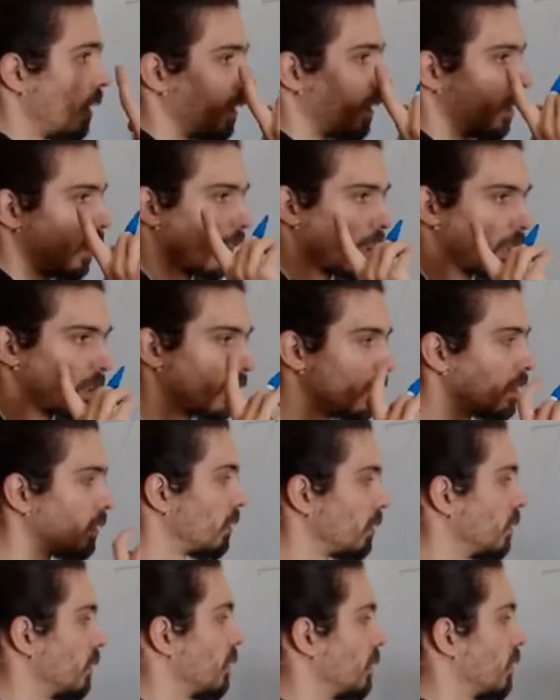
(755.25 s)
Recall,
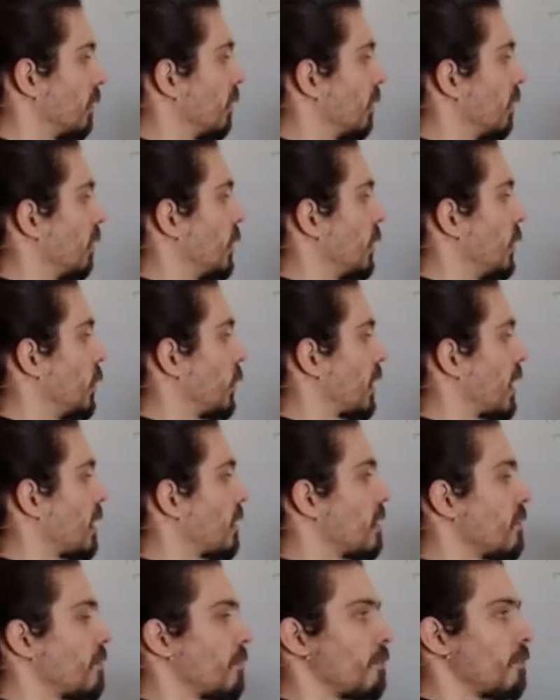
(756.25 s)
you can
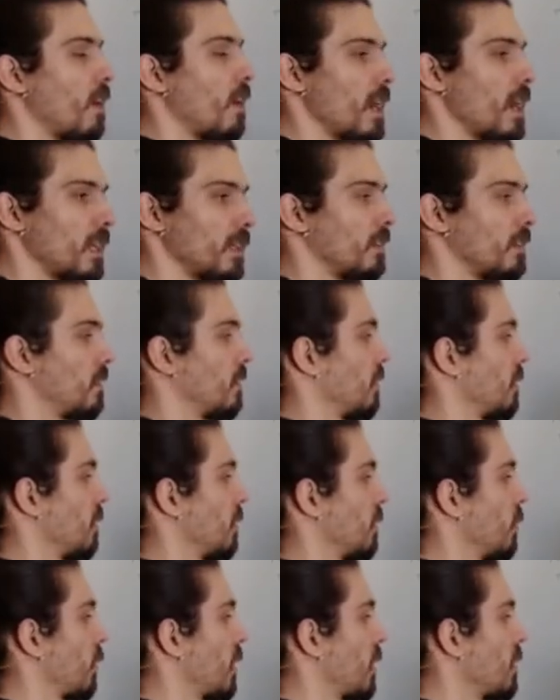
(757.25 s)
define, you
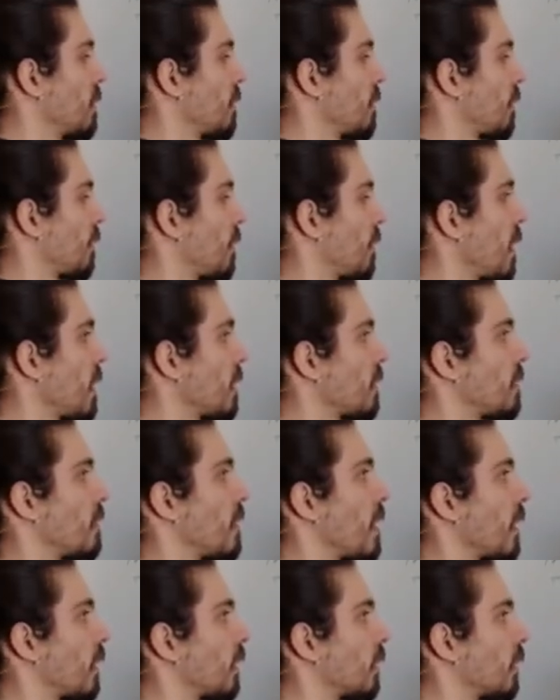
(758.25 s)
can define the
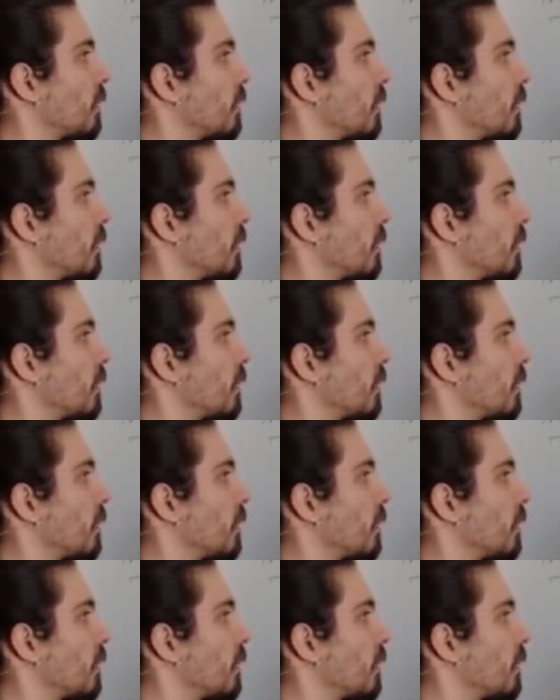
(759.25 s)
angle.